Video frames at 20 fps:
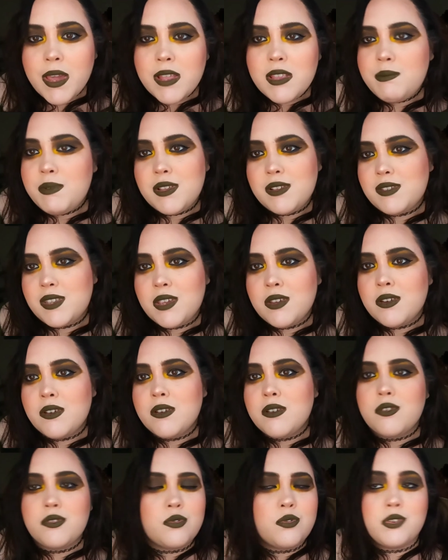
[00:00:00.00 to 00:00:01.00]
to be a singer
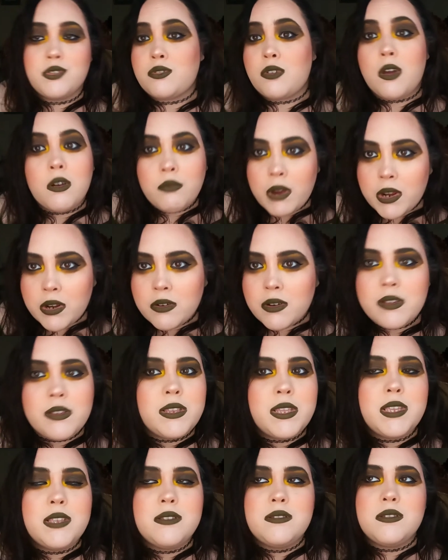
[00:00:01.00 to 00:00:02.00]
or a songwriter at
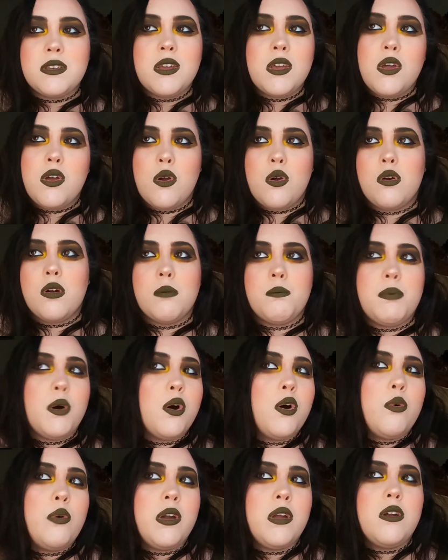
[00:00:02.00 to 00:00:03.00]
least or a
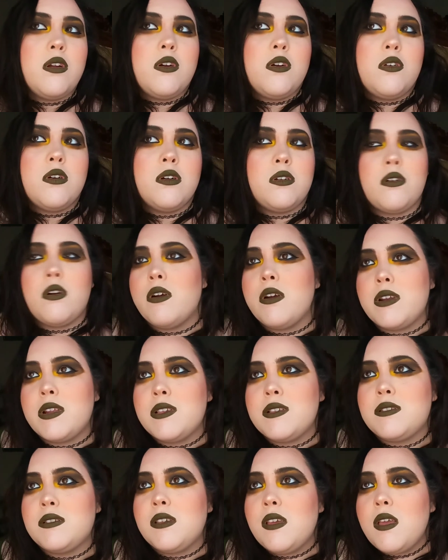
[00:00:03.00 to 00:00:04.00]
poet or an
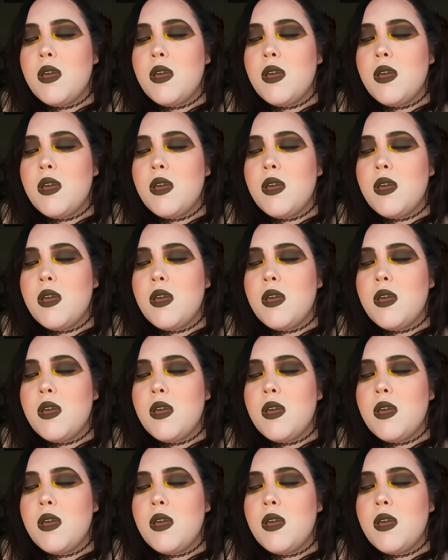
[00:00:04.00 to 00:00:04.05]
artist.